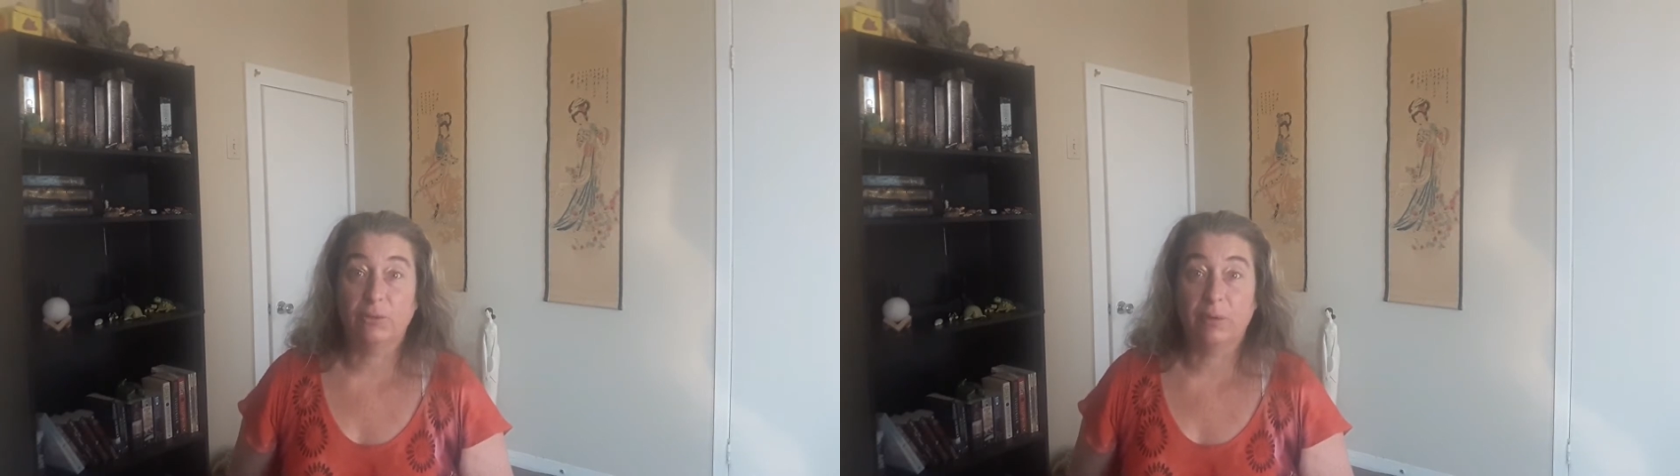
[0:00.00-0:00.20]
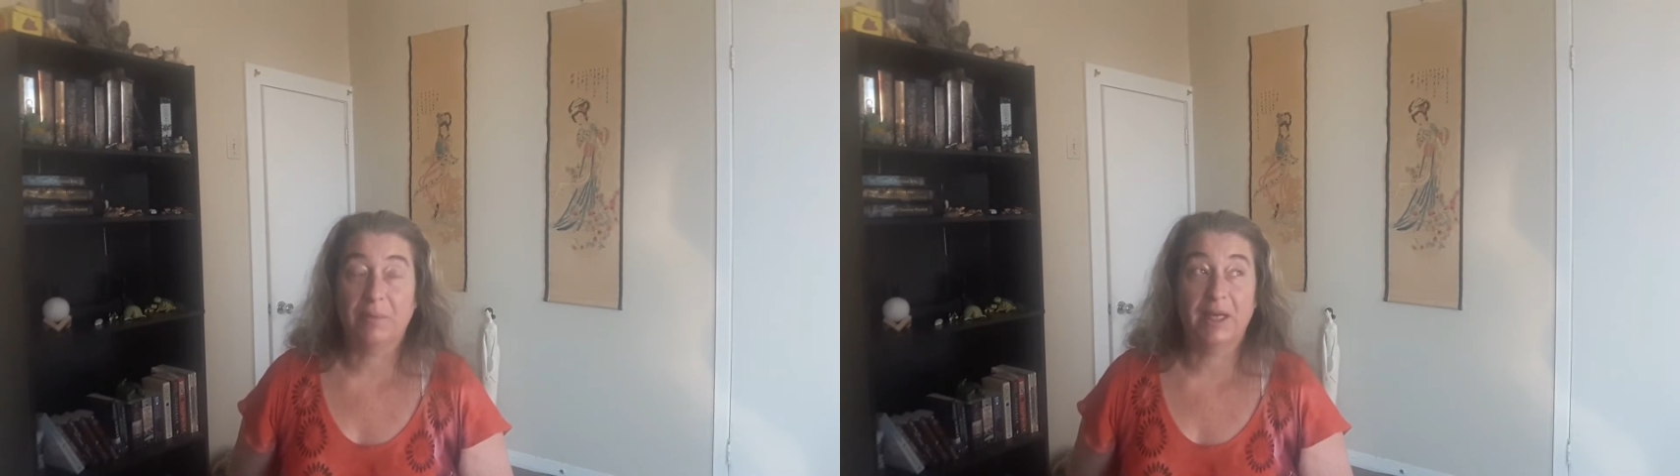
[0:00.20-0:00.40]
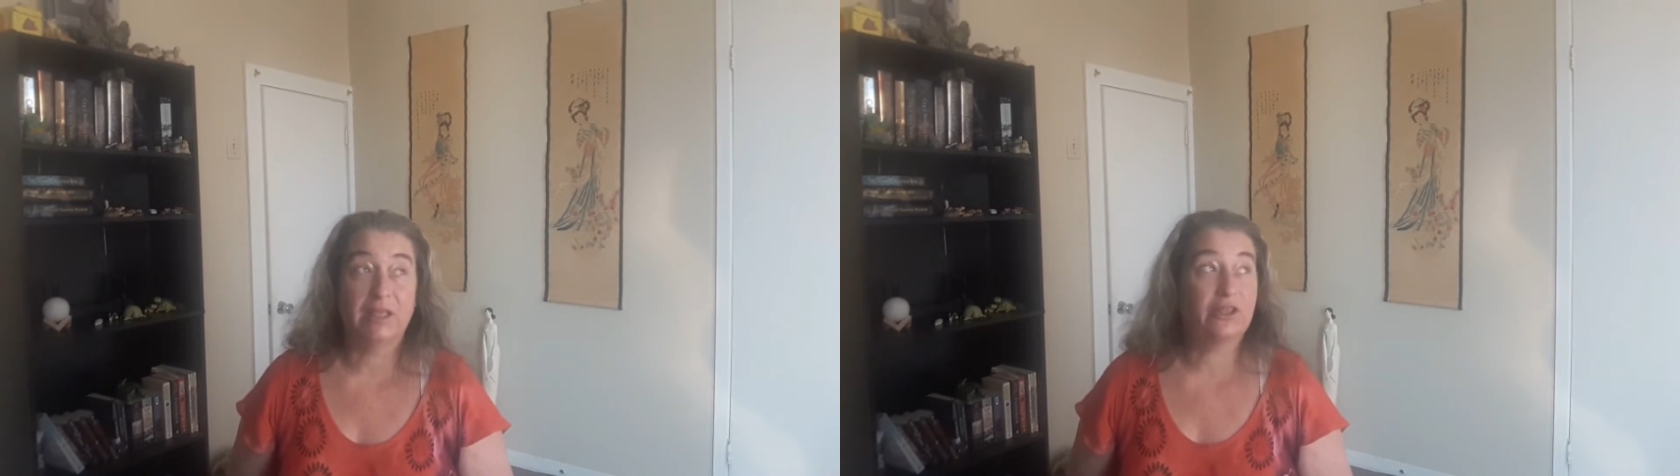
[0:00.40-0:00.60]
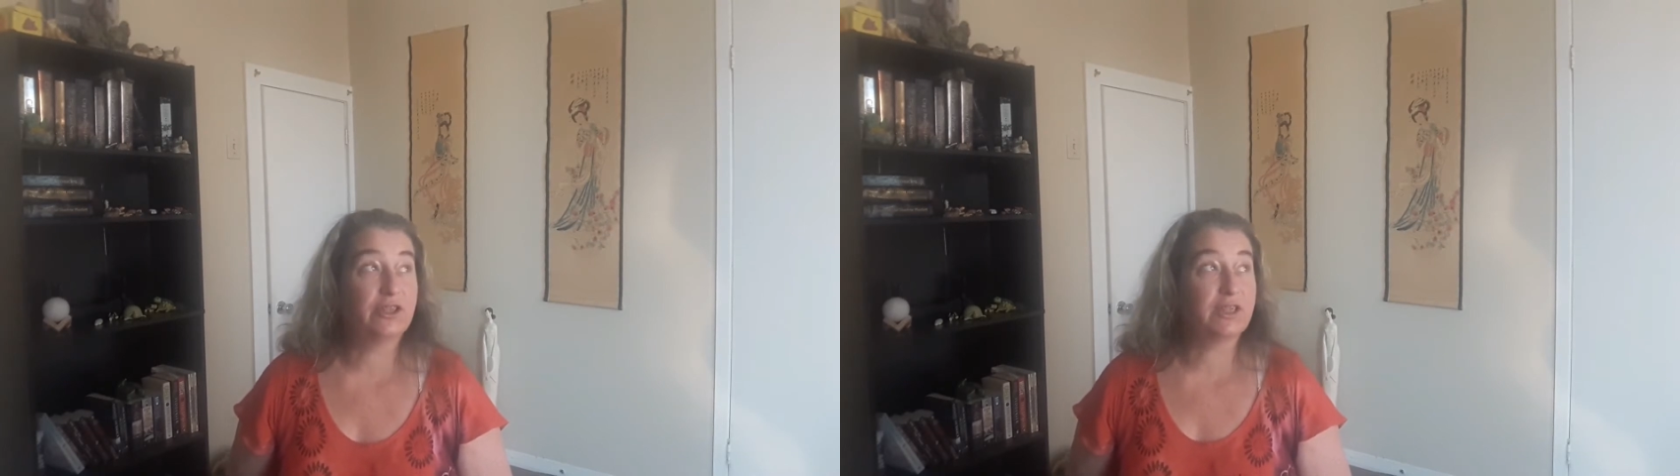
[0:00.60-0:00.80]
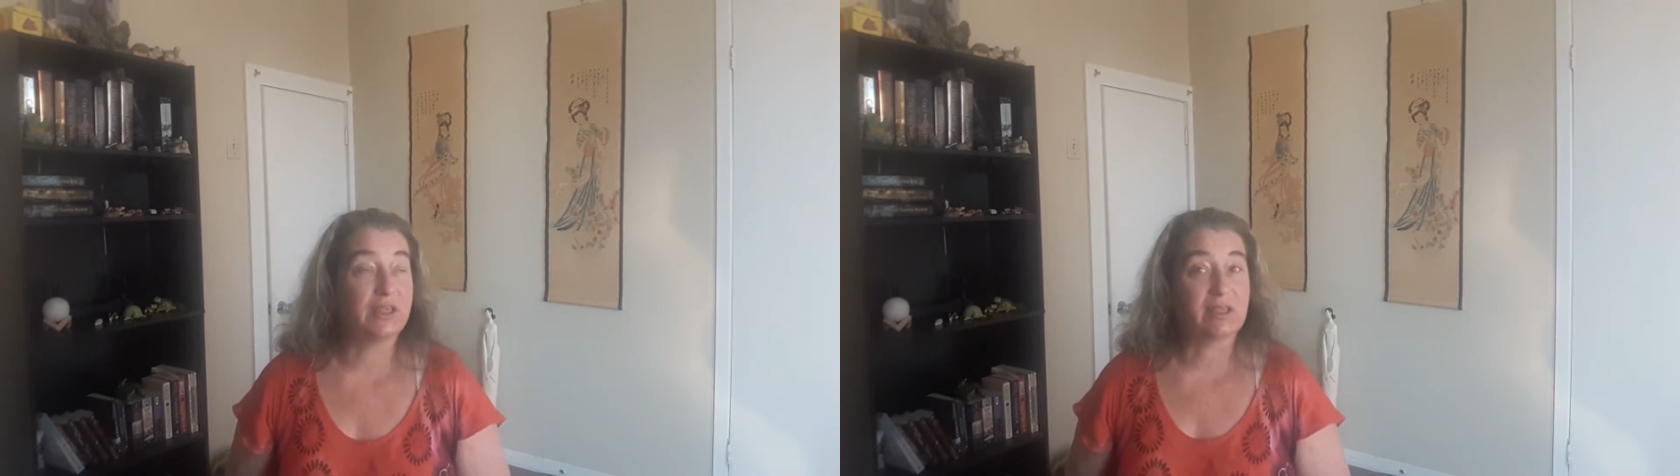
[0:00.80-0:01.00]

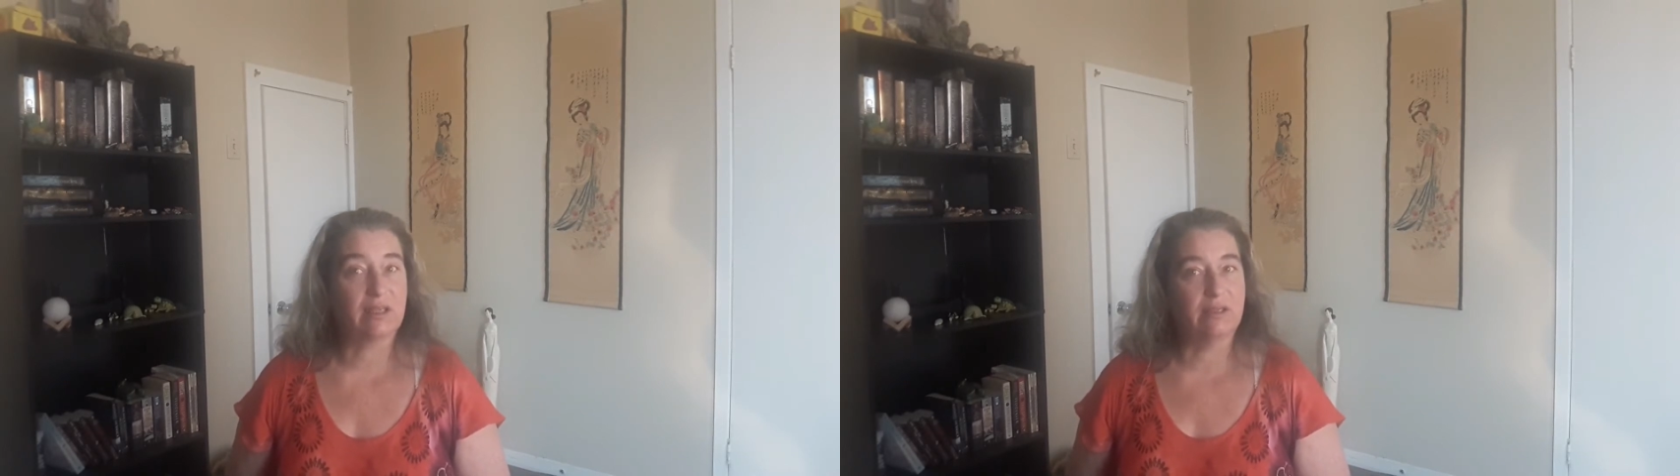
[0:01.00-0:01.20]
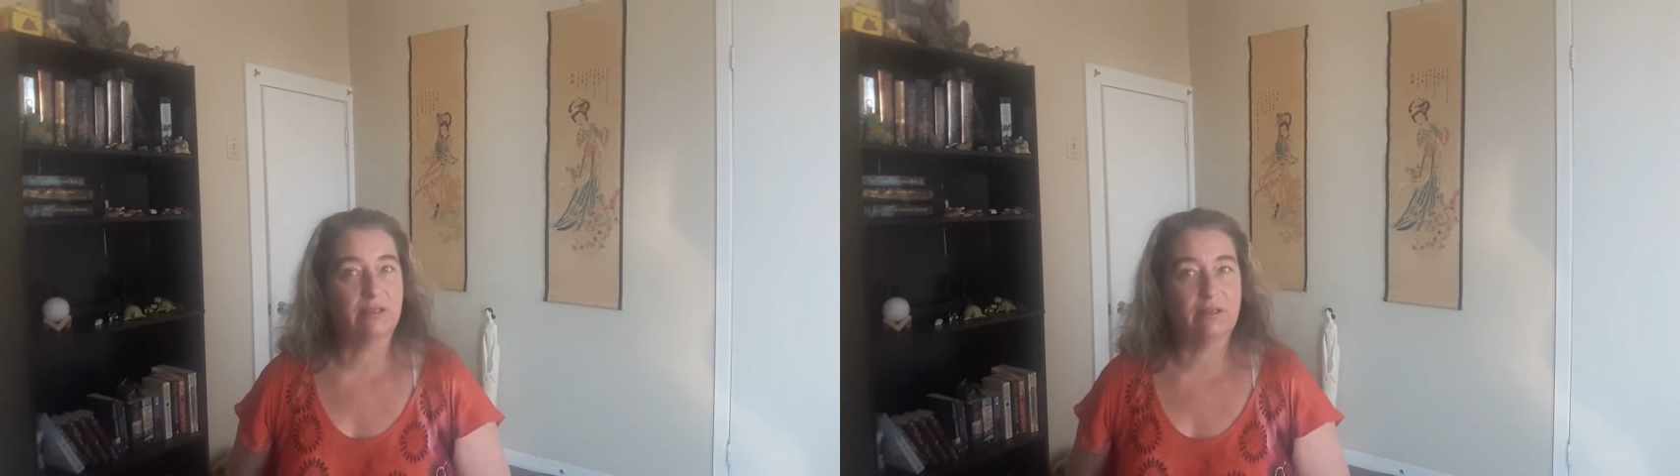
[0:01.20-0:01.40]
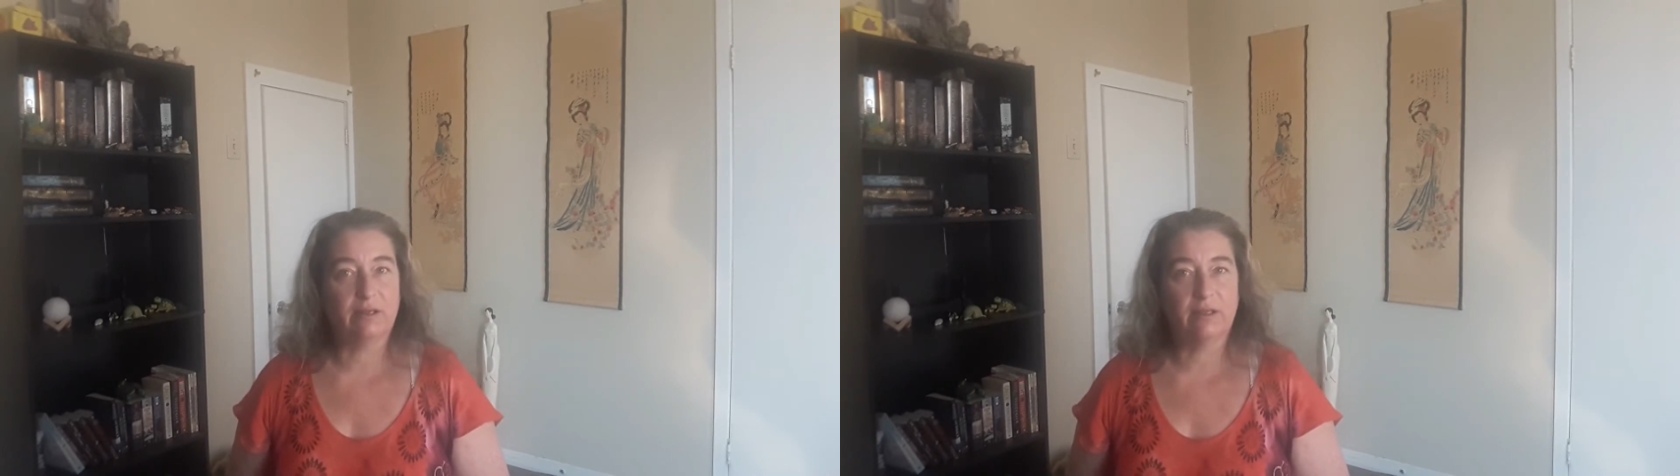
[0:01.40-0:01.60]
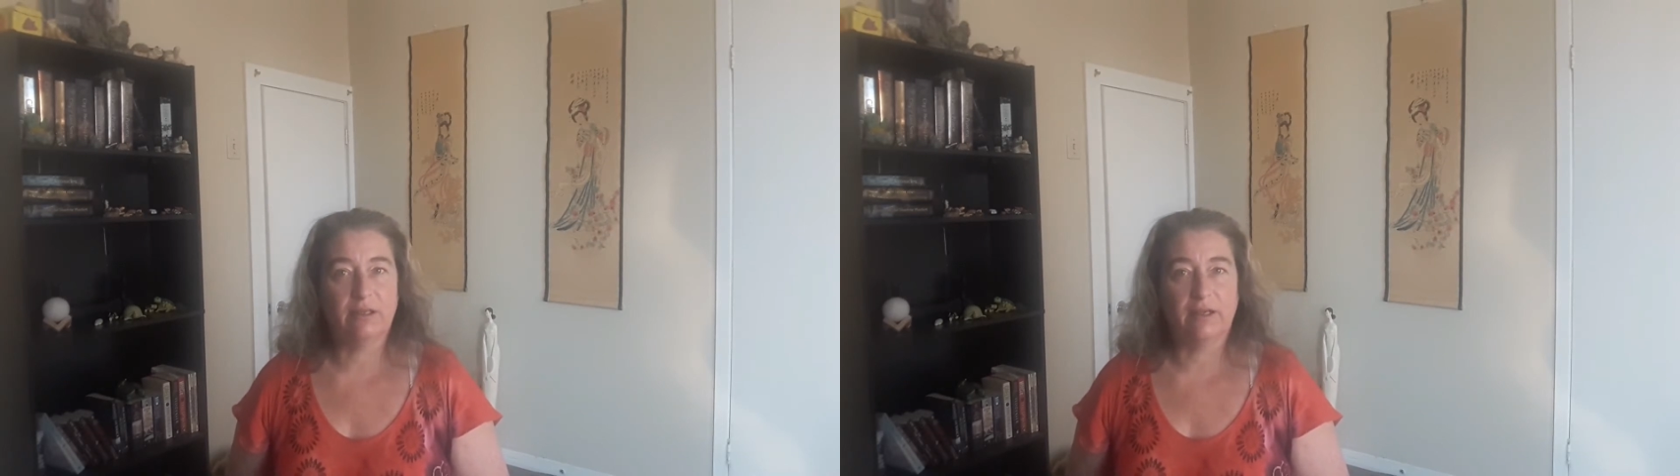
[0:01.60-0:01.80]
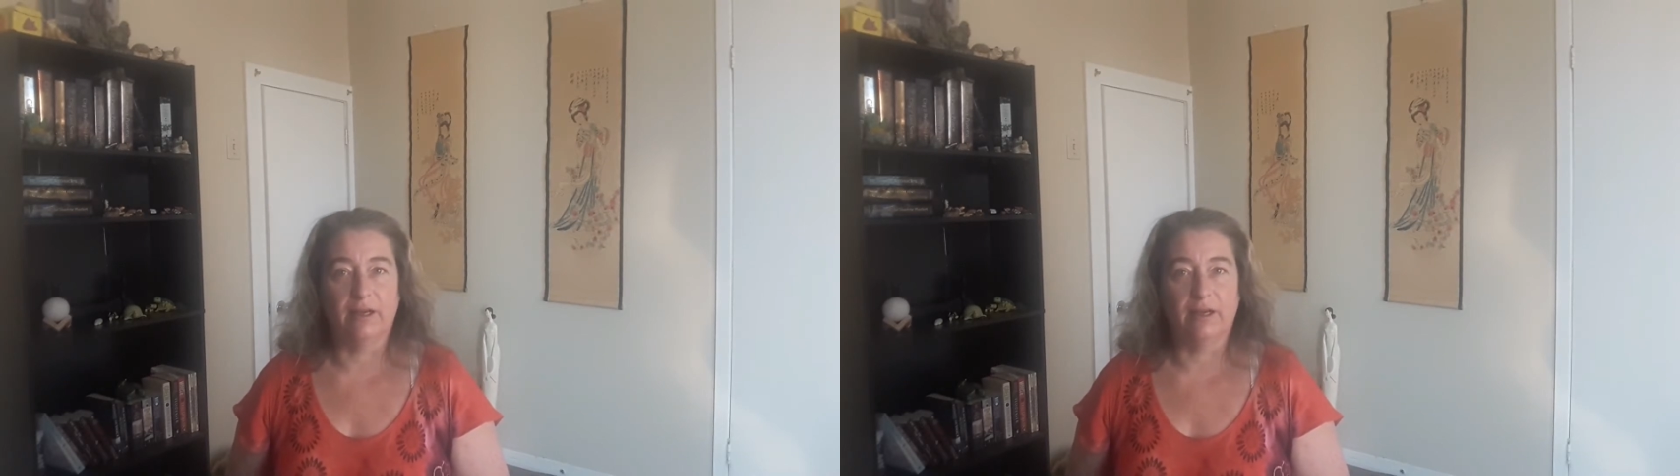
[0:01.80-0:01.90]
reminders. It's kind of hard.